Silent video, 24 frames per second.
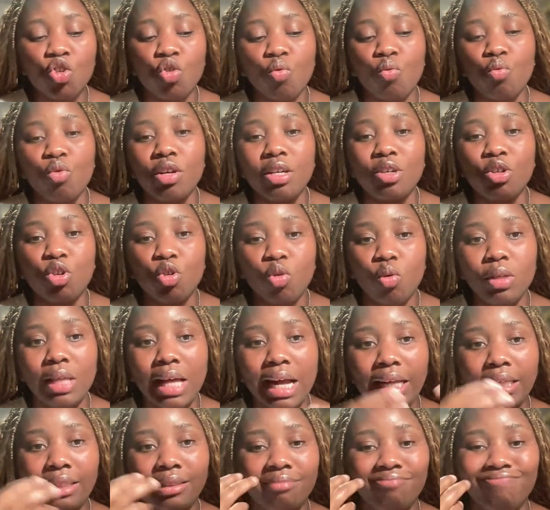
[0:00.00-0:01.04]
you would do
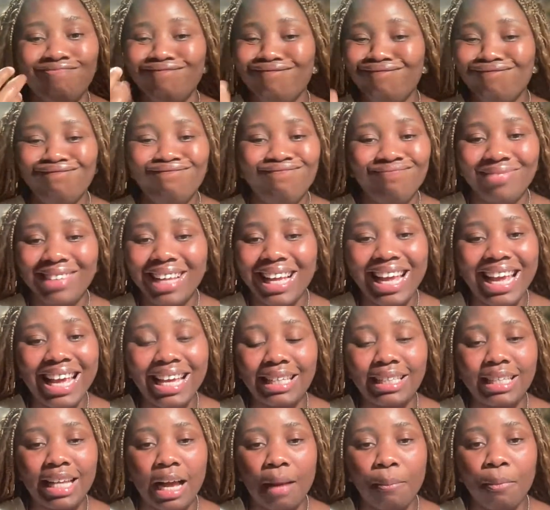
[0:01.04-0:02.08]
that
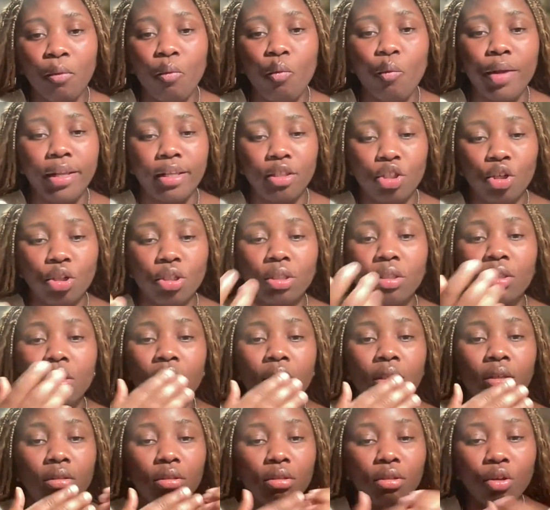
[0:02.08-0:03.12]
ASAP with just
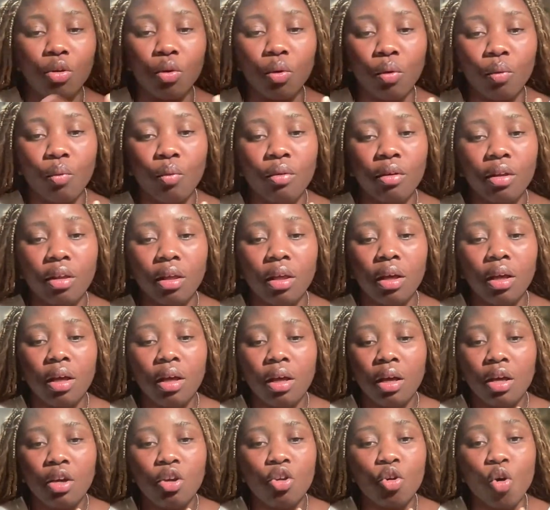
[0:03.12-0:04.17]
you know
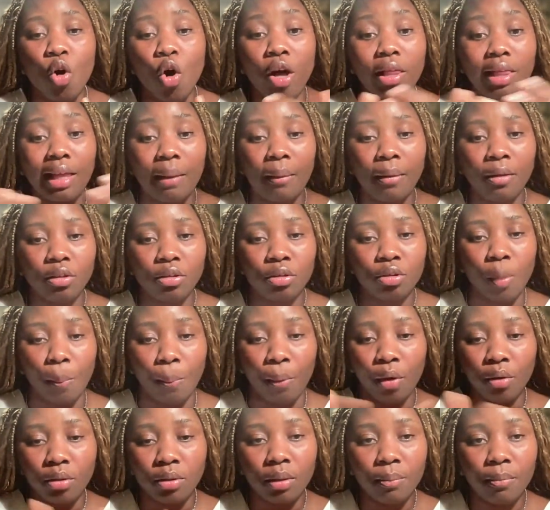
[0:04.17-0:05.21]

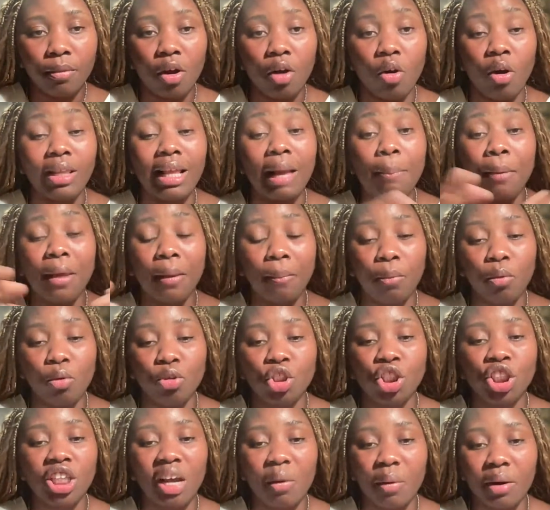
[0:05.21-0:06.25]
other people
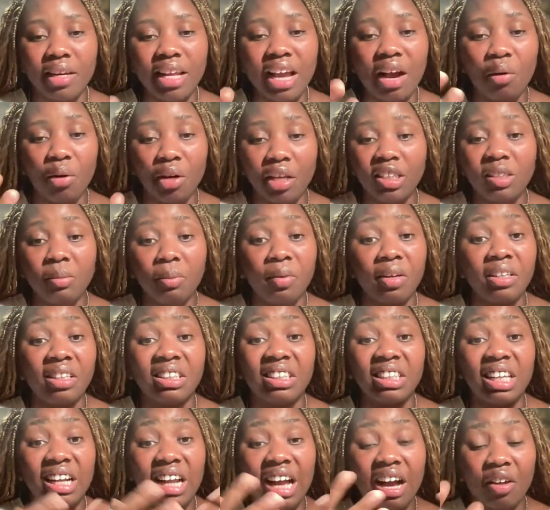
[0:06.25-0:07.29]
sharing their own
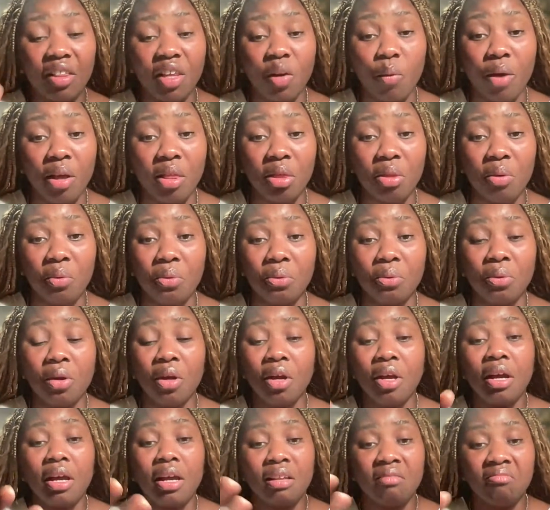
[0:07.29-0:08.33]
experiences and how they went through
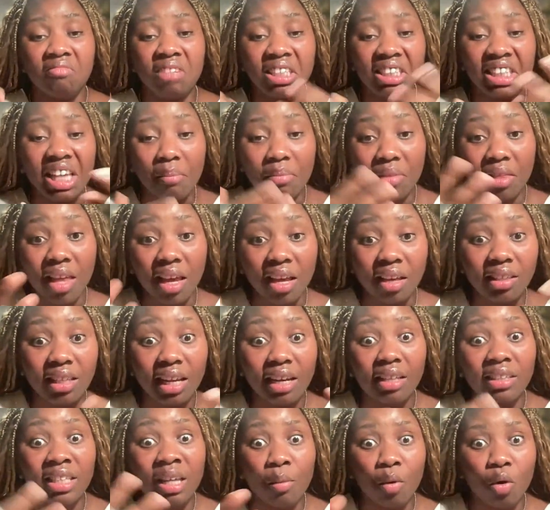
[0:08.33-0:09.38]
the same things
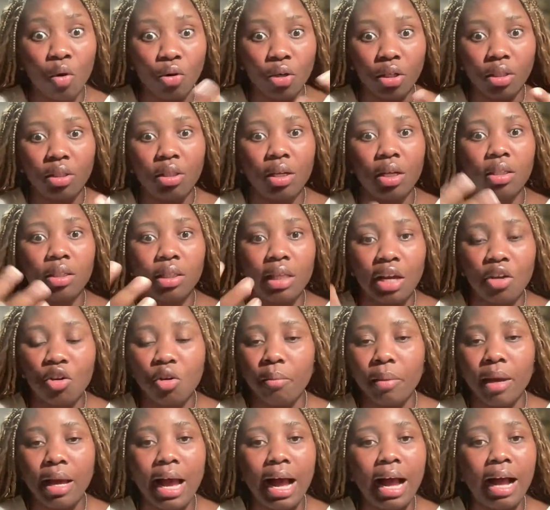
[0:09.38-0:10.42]
and the same concerns that
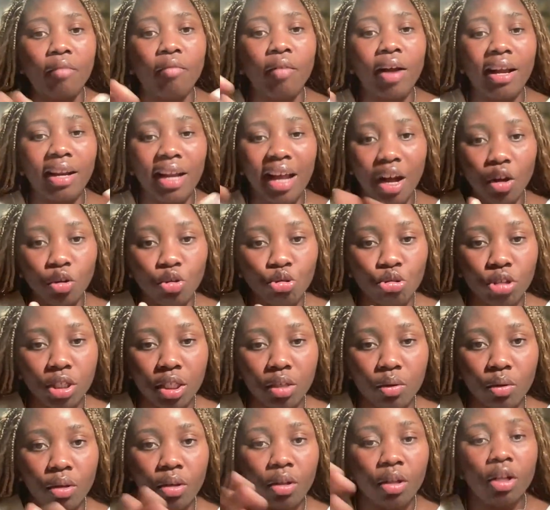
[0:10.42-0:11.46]
you may have, and how to
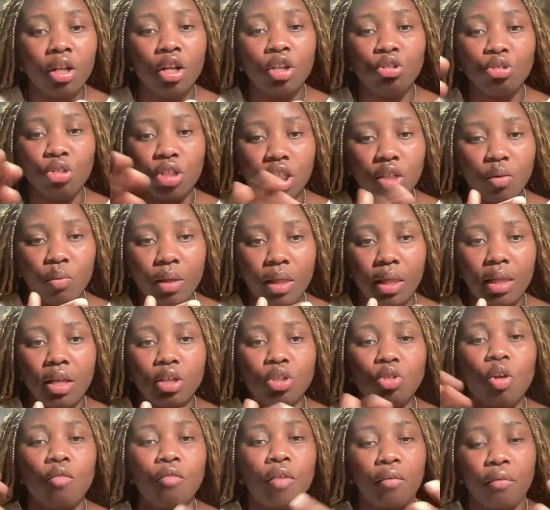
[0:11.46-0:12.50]
deal with
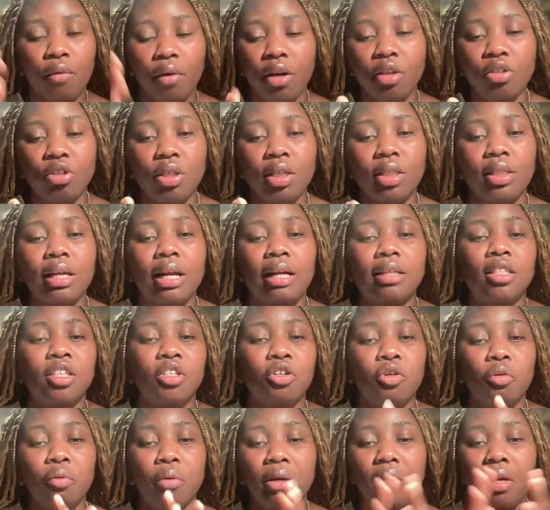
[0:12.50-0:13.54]
it. So if you fall into this
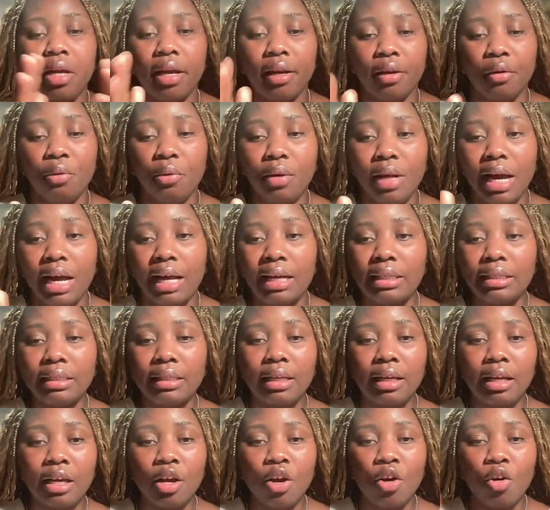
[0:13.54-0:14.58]
category, you're in good hands.
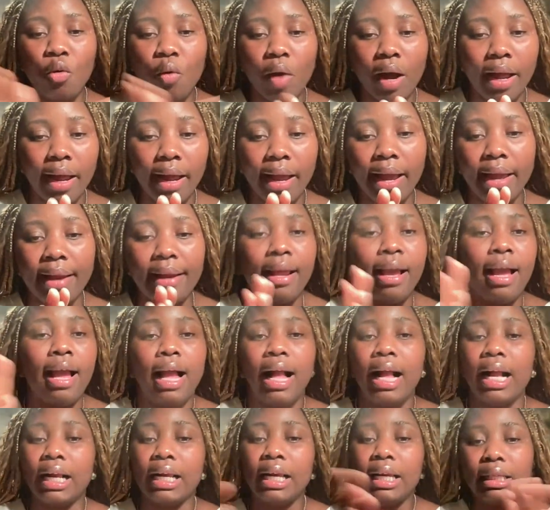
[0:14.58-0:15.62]
Go ahead
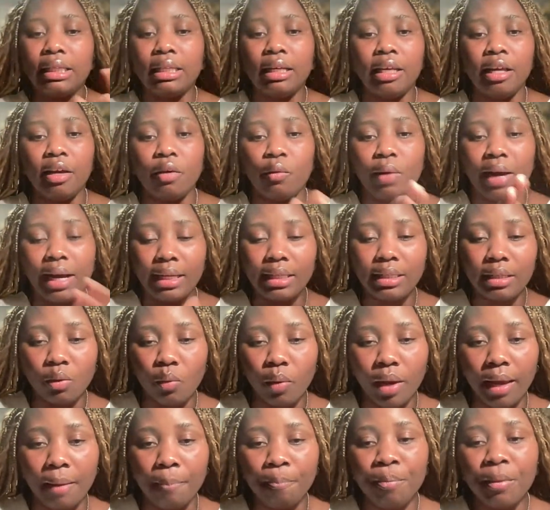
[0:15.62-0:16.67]
and click the link right
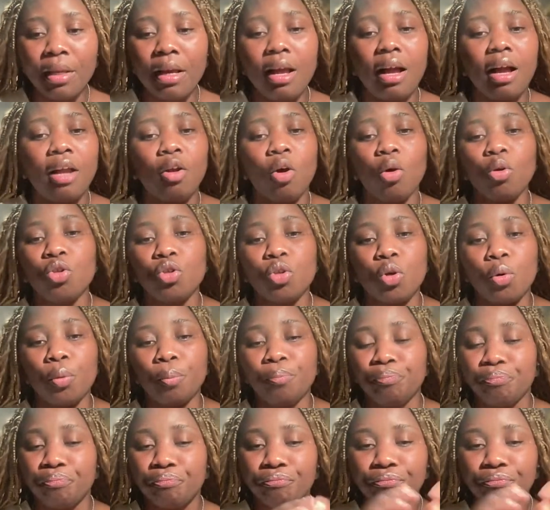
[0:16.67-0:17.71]
away. And also,